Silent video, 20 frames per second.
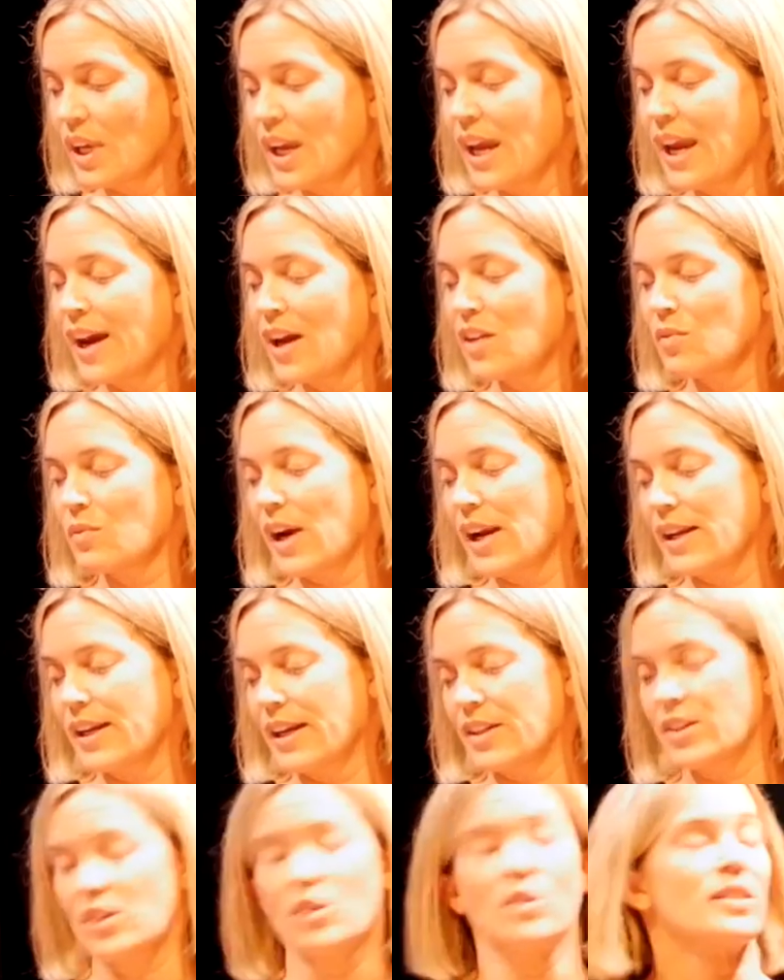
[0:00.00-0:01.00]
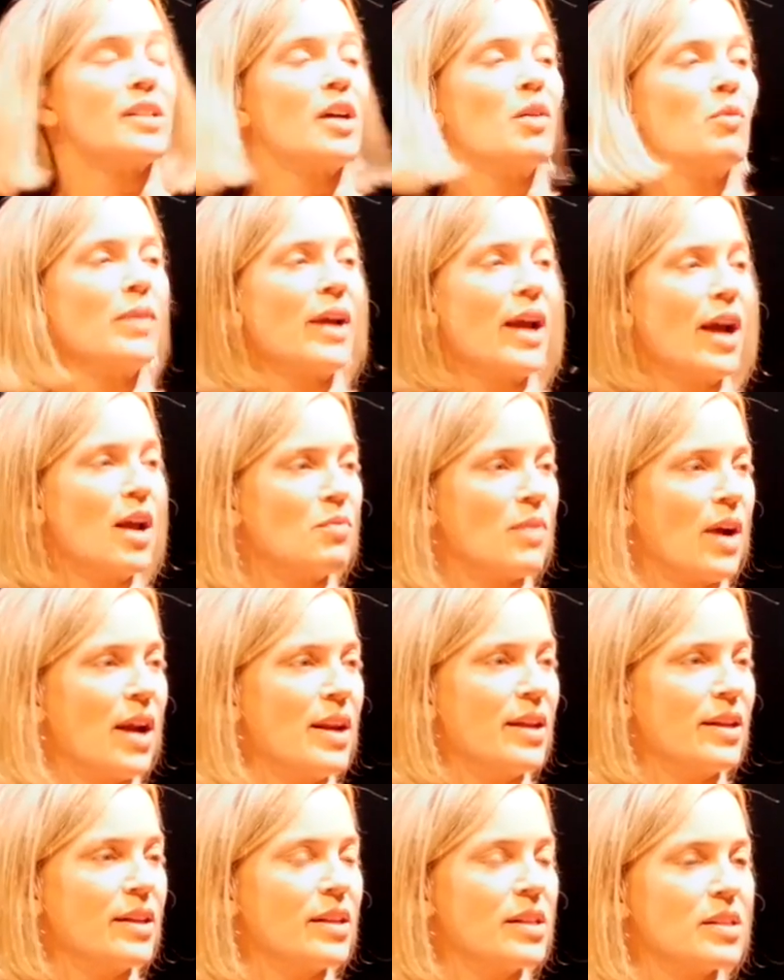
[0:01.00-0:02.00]
handwriting, it turns out
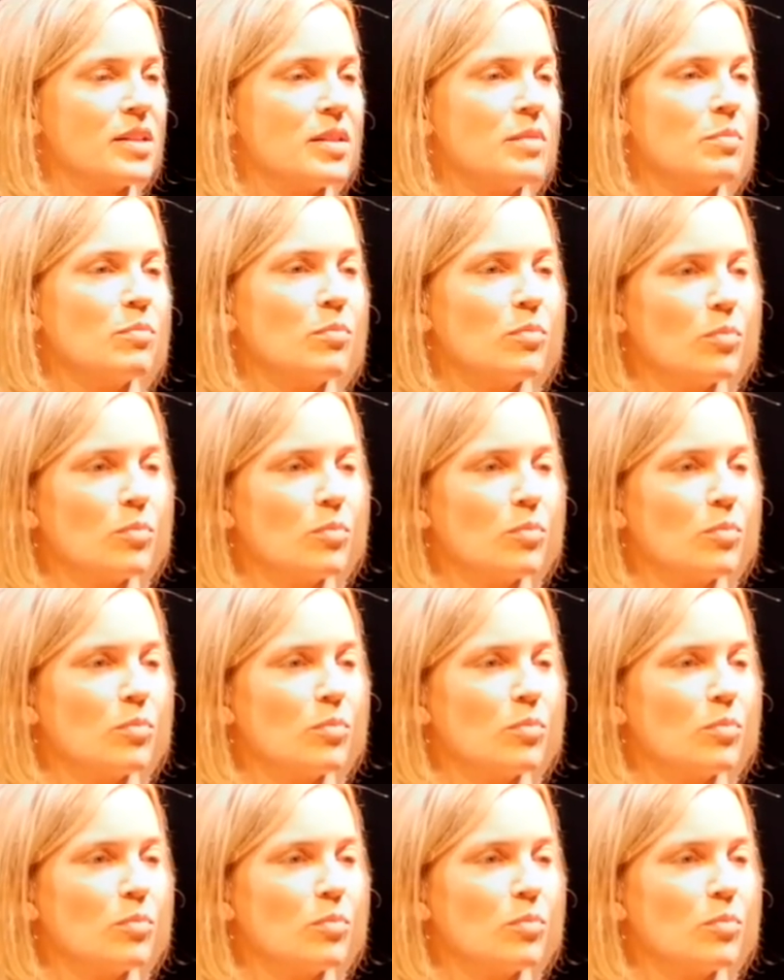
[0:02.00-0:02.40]
handwriting is